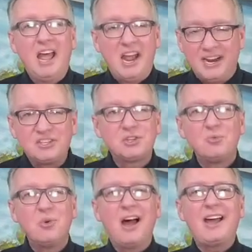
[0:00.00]
Let's
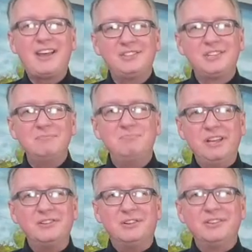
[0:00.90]
arise and
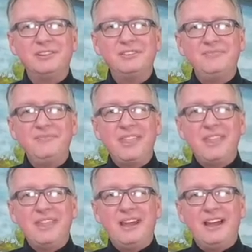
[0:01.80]
build.
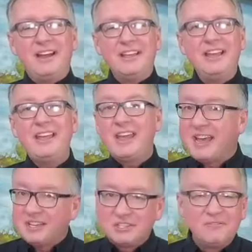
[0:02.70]
Uh, he
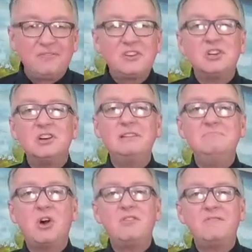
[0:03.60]
has sufficiently
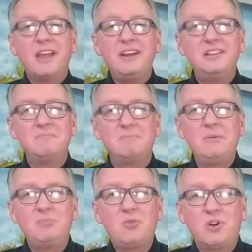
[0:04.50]
motivated the
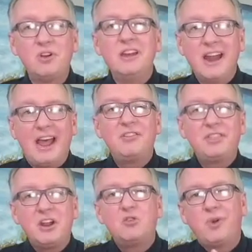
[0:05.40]
people where now
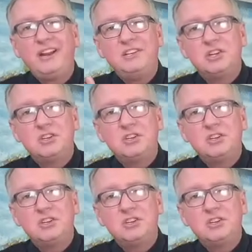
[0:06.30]
they are ready to